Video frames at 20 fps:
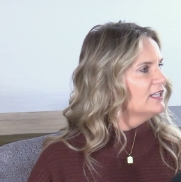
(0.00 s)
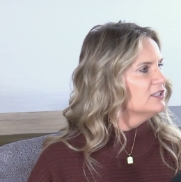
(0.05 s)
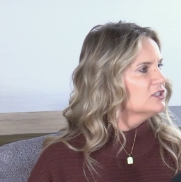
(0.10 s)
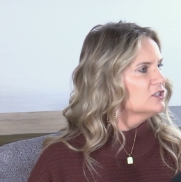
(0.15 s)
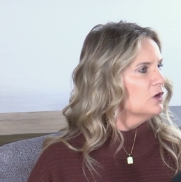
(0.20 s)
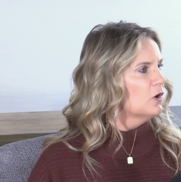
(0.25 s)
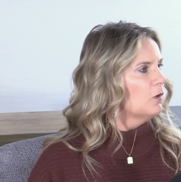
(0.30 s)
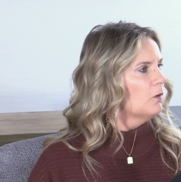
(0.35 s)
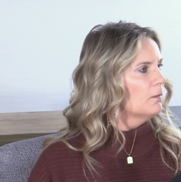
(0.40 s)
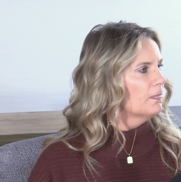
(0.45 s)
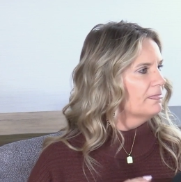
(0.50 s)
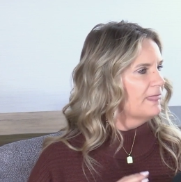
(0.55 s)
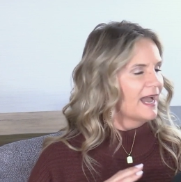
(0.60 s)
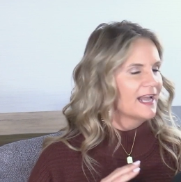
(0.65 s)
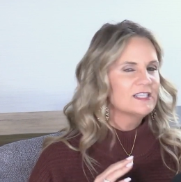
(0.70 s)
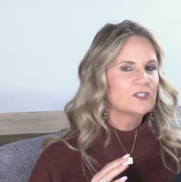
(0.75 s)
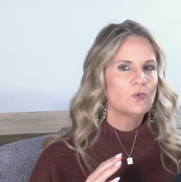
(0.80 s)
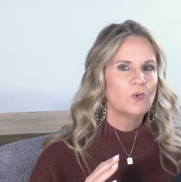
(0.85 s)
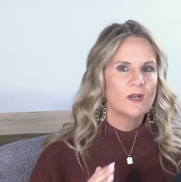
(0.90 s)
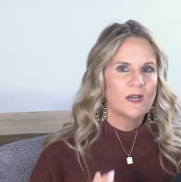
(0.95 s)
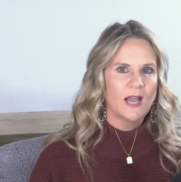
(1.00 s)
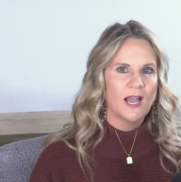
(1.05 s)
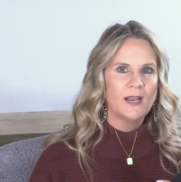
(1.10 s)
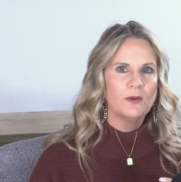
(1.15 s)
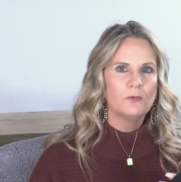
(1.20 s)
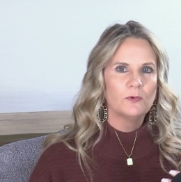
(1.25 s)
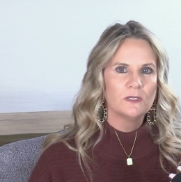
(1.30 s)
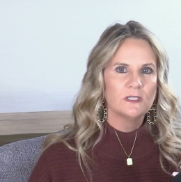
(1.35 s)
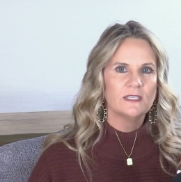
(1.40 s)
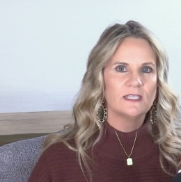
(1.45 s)
And so that's when I
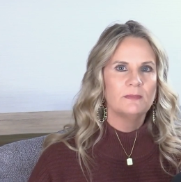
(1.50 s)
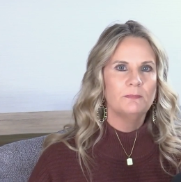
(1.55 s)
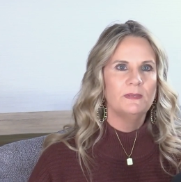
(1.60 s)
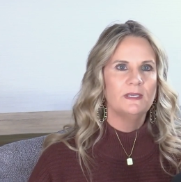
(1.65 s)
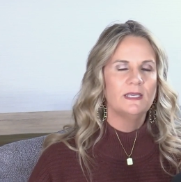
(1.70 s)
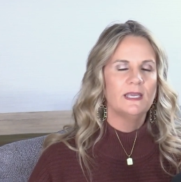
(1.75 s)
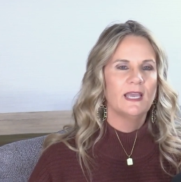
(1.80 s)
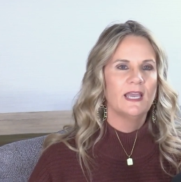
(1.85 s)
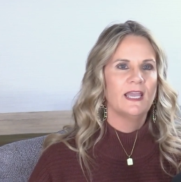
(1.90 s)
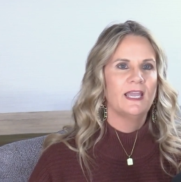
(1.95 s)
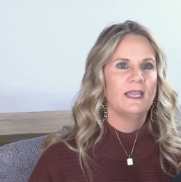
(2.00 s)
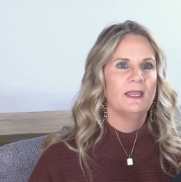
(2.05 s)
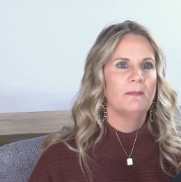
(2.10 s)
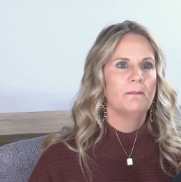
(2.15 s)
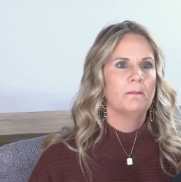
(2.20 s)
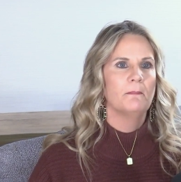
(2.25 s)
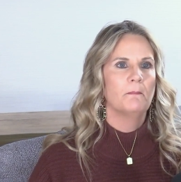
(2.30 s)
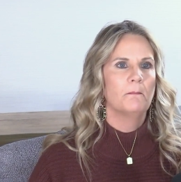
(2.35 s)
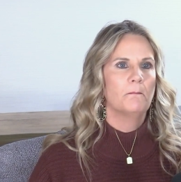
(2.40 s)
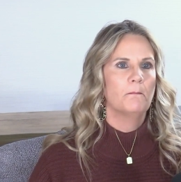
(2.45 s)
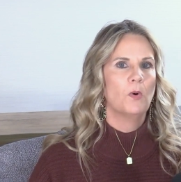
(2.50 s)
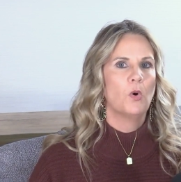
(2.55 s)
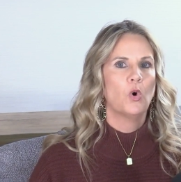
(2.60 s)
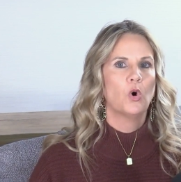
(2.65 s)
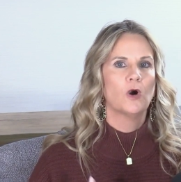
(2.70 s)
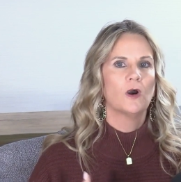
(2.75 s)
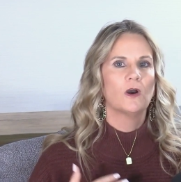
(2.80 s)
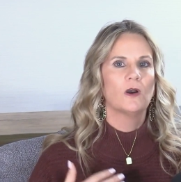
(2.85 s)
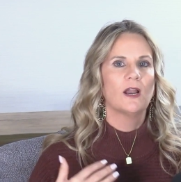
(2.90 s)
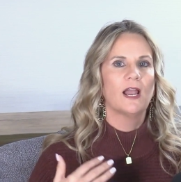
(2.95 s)
really became
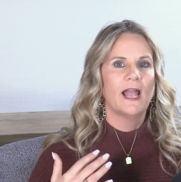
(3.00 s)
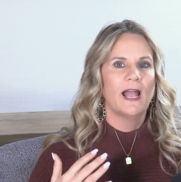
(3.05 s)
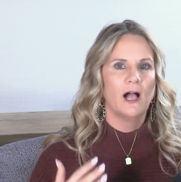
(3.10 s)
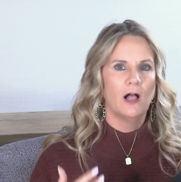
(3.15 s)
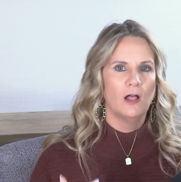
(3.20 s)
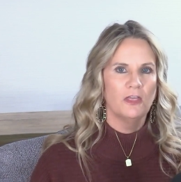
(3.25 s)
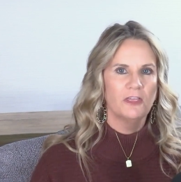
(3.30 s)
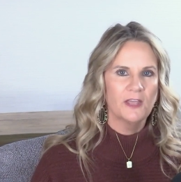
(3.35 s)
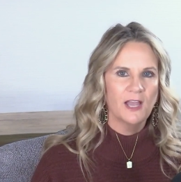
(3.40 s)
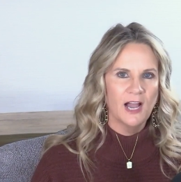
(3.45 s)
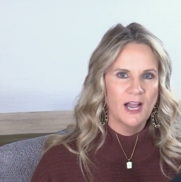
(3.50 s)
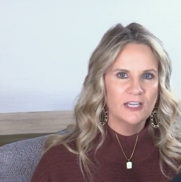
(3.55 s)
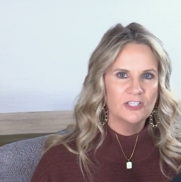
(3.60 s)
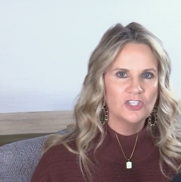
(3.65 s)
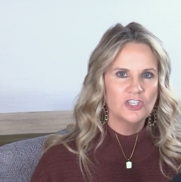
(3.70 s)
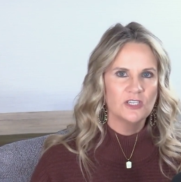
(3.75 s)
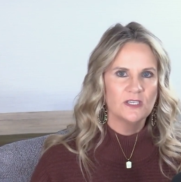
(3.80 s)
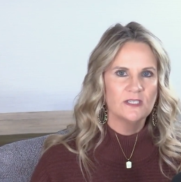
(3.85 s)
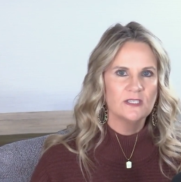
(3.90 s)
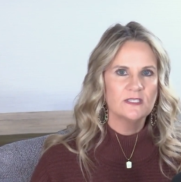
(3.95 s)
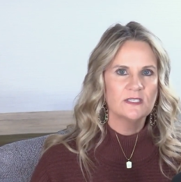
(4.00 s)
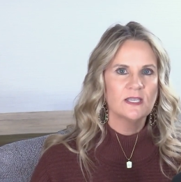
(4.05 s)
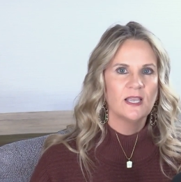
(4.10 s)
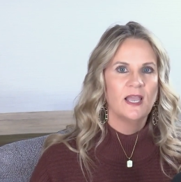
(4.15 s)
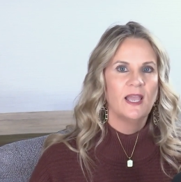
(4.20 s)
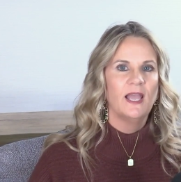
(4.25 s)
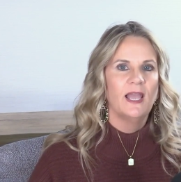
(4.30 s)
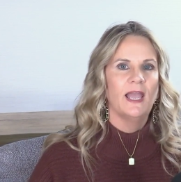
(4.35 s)
more health conscious